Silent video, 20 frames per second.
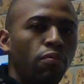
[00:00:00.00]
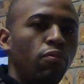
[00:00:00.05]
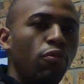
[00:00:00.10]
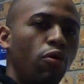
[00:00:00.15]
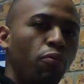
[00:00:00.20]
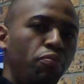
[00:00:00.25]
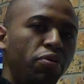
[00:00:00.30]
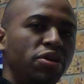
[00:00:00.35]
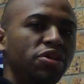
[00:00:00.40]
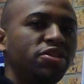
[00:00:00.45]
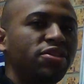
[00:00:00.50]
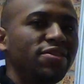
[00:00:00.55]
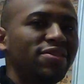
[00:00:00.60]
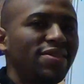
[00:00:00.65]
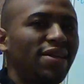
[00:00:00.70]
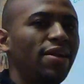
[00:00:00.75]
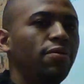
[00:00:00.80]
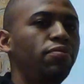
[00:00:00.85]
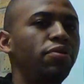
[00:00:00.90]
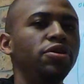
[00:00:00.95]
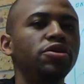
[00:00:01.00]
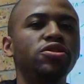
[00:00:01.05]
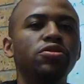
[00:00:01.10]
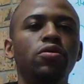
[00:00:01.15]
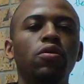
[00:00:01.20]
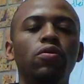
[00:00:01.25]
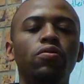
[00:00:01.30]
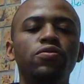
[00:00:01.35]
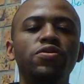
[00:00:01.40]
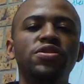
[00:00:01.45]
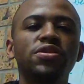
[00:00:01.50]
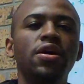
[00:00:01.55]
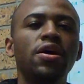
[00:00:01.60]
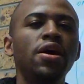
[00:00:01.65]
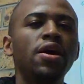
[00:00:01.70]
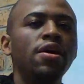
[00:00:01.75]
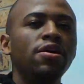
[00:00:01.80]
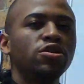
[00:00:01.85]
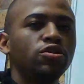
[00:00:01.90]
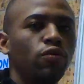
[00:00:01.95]
More pigeons than pigeonholes.
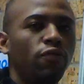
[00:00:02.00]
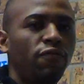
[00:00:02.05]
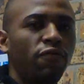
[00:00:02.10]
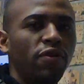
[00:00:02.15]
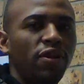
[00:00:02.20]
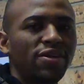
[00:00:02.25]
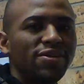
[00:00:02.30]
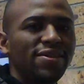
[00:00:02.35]
So for an